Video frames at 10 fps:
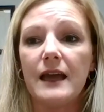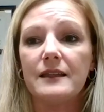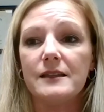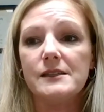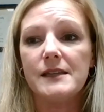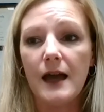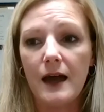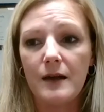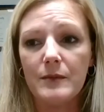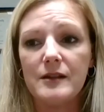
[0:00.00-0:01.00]
at this
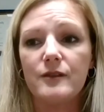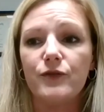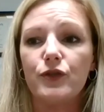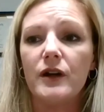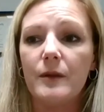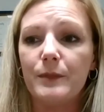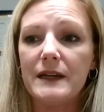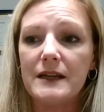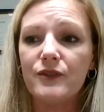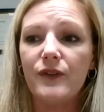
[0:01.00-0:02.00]
time is if your
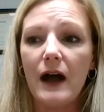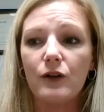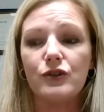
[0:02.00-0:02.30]
company has filed